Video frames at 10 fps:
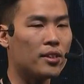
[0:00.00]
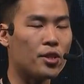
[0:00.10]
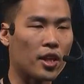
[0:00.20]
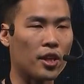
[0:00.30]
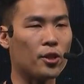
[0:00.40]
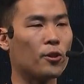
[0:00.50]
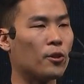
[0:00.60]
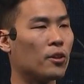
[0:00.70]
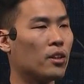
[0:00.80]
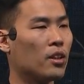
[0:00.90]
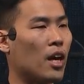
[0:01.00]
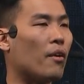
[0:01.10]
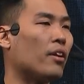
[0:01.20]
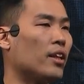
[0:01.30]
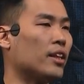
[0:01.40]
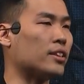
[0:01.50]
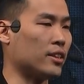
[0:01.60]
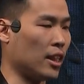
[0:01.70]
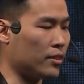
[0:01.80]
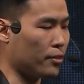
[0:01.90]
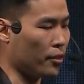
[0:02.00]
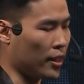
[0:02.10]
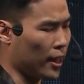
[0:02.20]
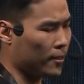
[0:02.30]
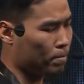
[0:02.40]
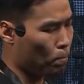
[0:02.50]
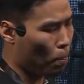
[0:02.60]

you can do a really successful thing.